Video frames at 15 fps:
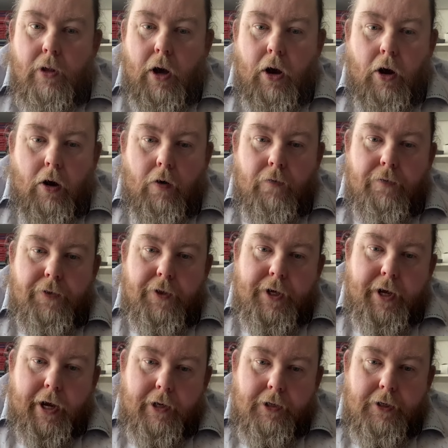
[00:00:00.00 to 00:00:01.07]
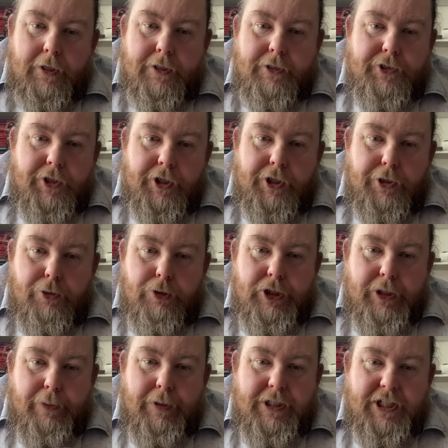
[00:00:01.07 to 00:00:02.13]
of the cutlers that
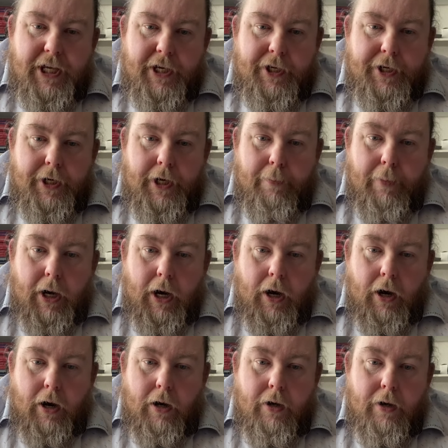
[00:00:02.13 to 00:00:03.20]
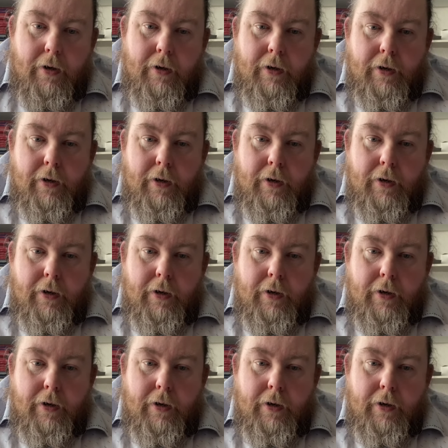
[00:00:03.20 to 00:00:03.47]
used a particular mark